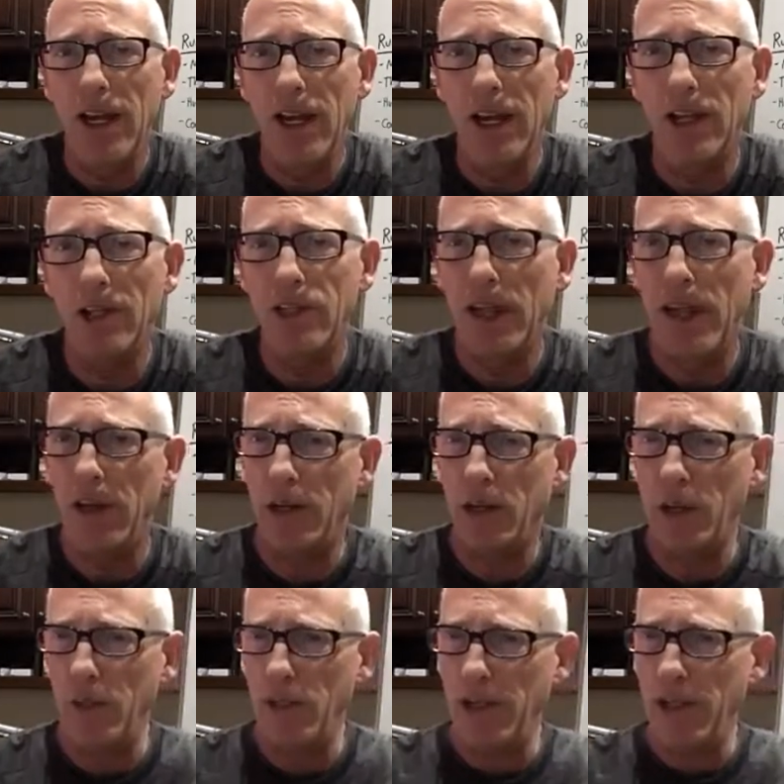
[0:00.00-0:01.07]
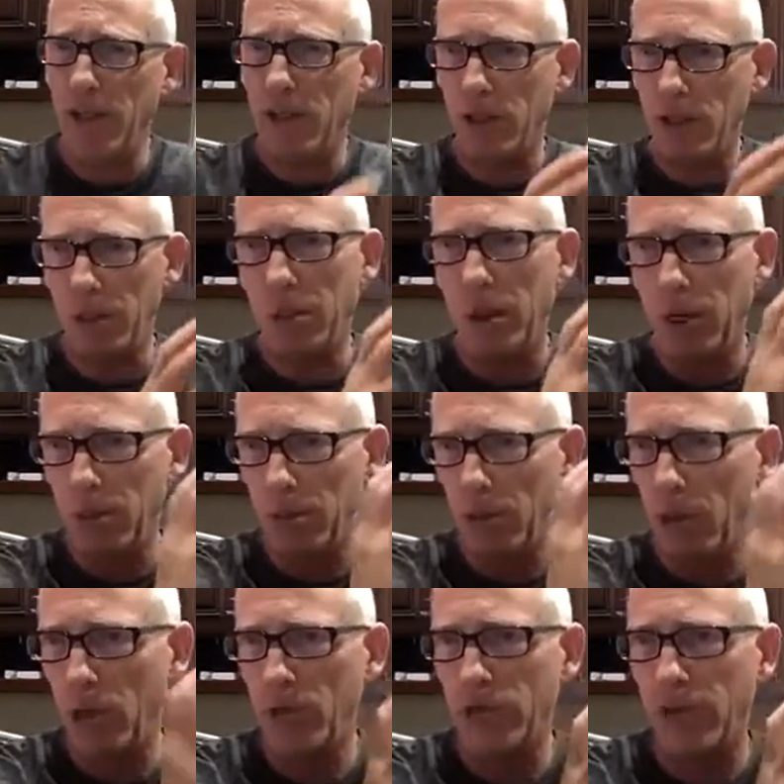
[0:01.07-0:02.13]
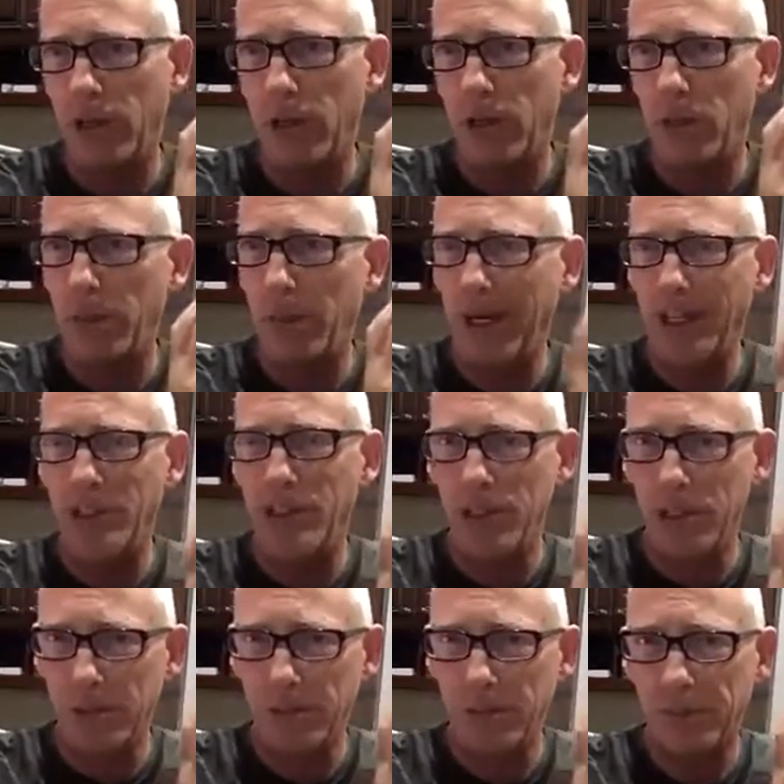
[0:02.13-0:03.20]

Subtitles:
is how to create a good profile picture.